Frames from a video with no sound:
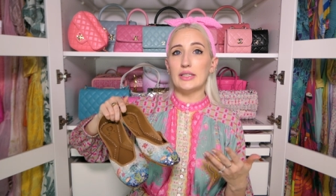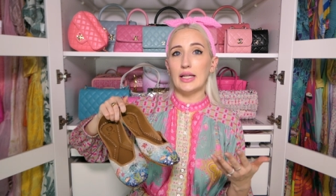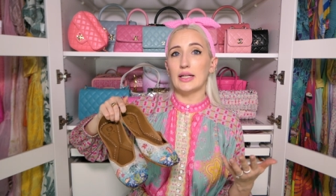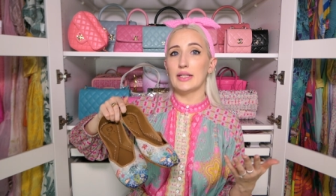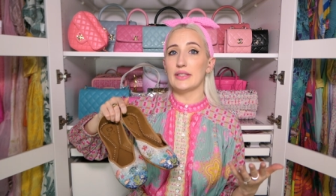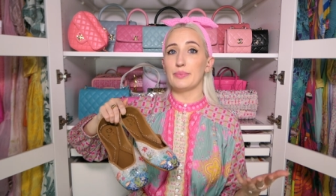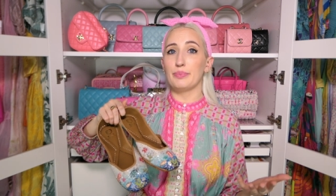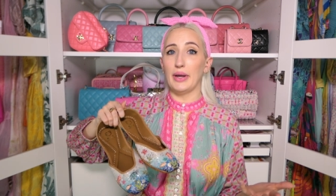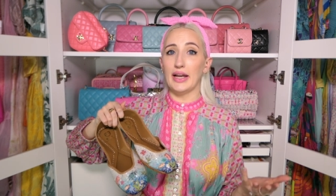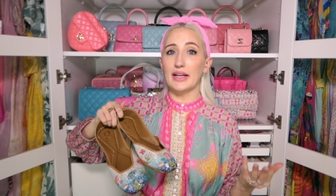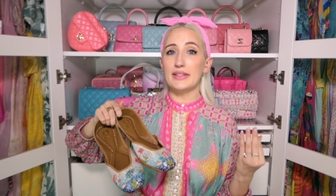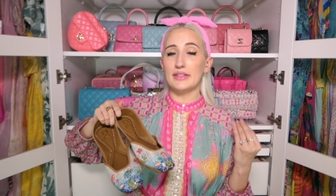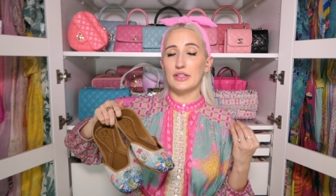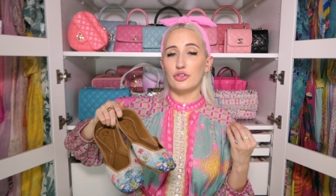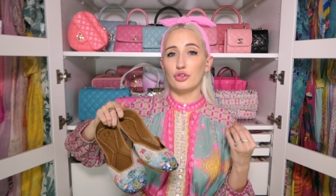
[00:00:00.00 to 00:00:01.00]
that is
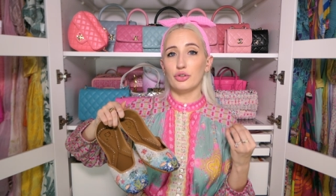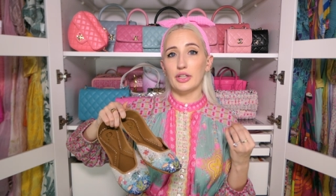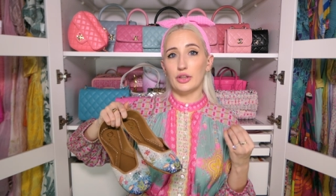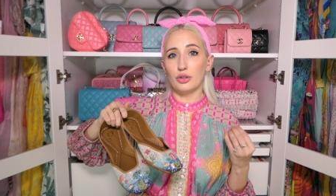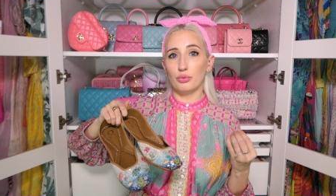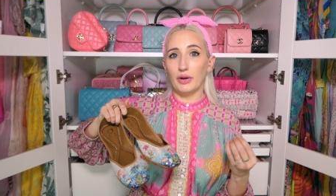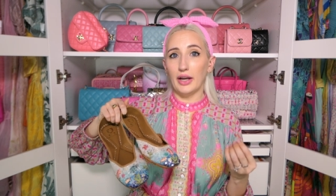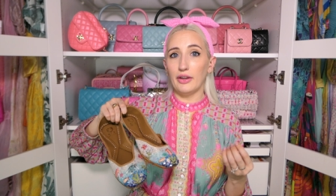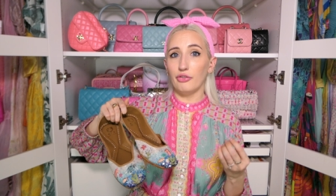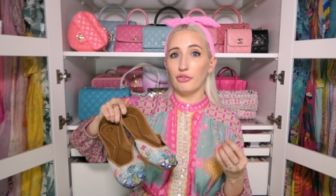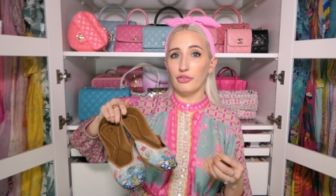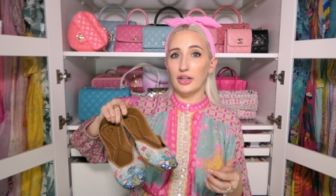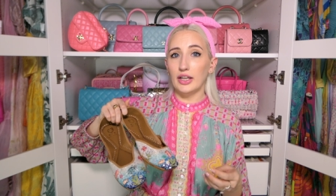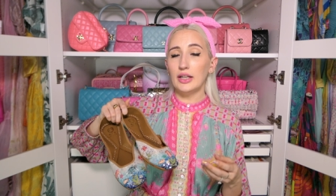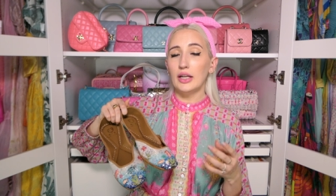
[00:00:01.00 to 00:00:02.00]
best because you'll get the right
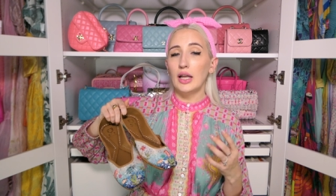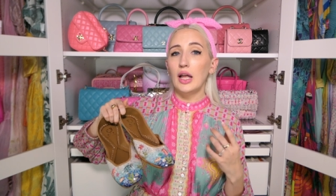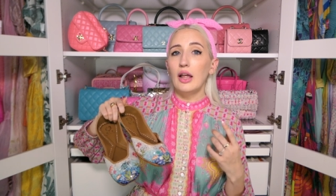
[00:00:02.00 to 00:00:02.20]
fit.